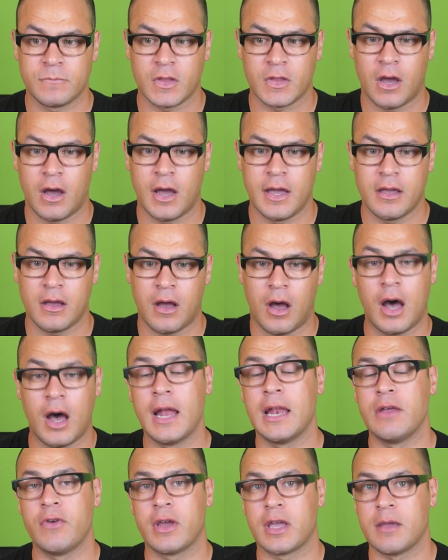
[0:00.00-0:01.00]
I
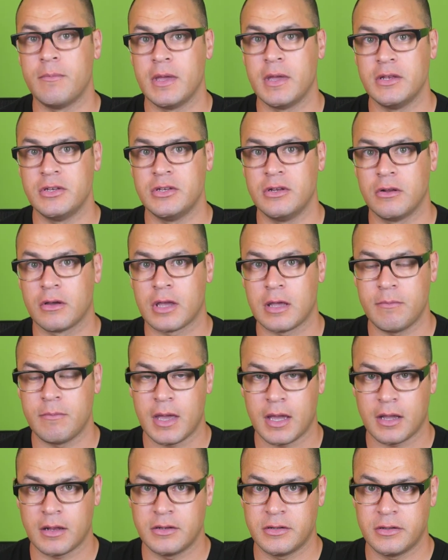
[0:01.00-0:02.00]
highly recommend you looking
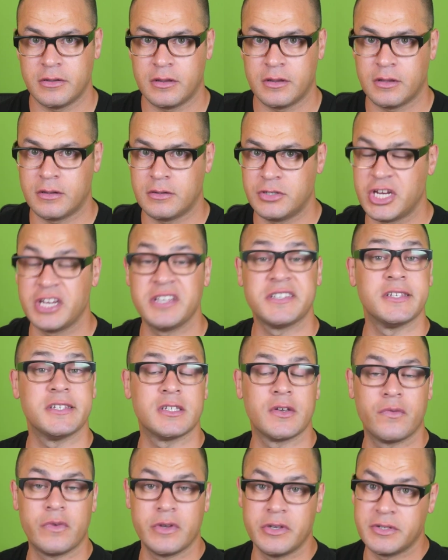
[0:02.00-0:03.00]
back to the genesis
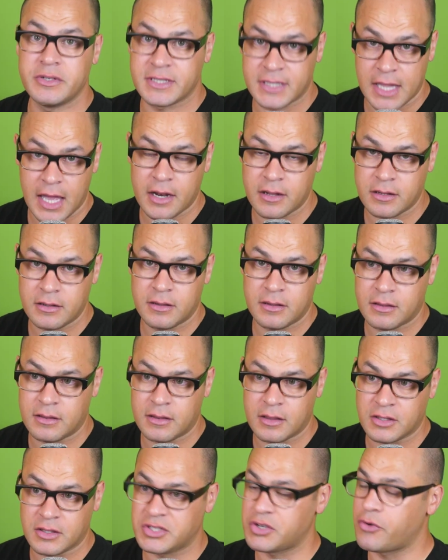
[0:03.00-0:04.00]
of where you started,
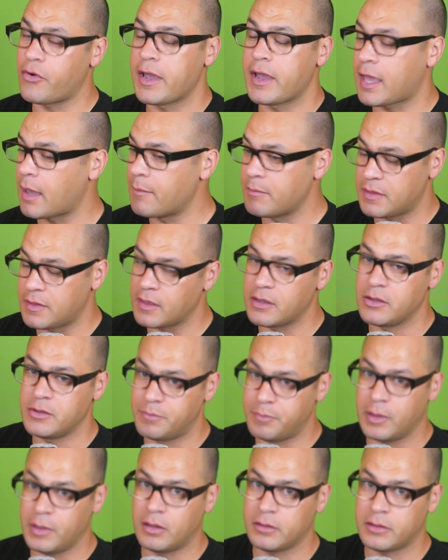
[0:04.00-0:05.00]
this great company that you
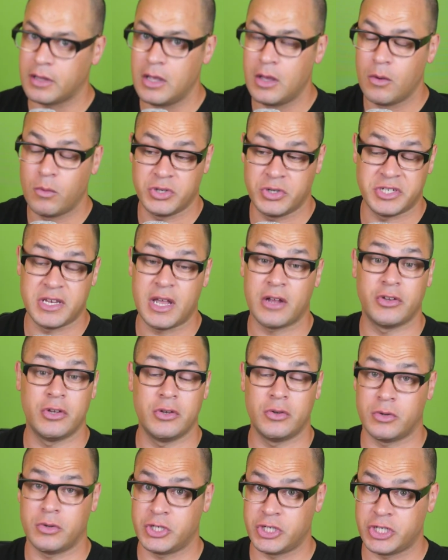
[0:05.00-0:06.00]
built, which has now
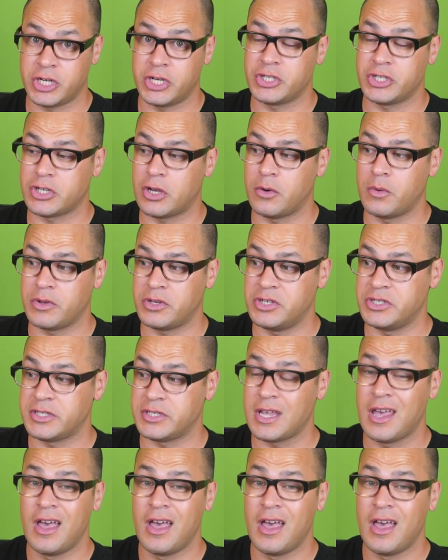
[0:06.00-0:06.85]
turned into a shit show, which is